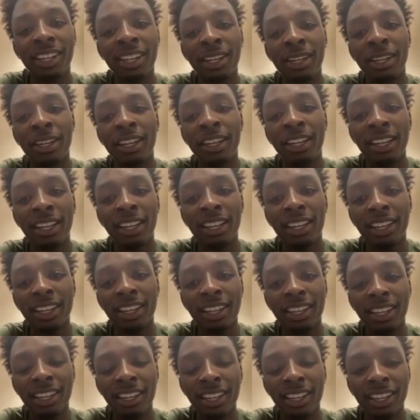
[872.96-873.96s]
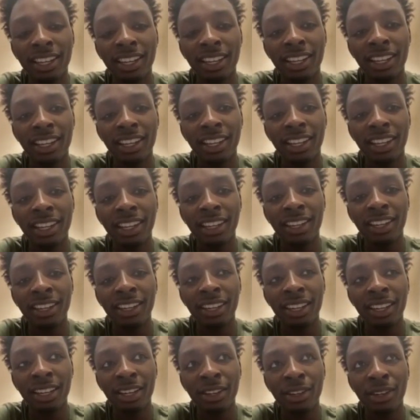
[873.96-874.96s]

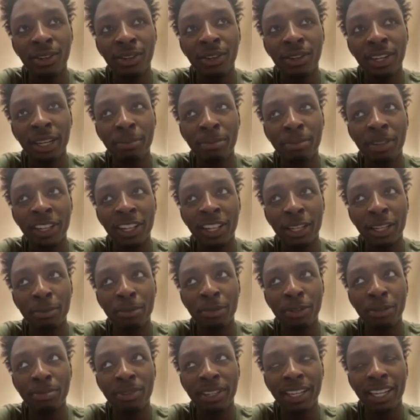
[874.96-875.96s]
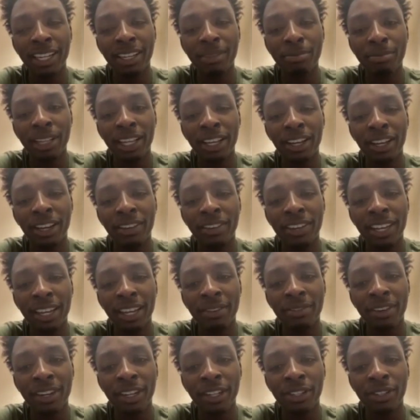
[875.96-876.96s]
who were the Clippers playing? Playoff
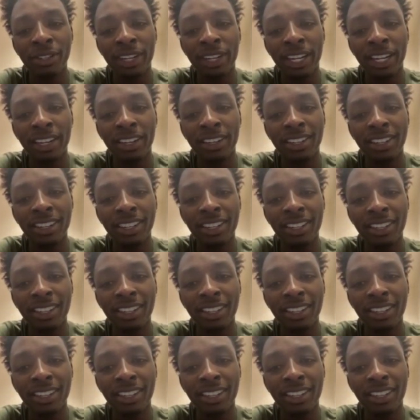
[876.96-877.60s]
game, first round.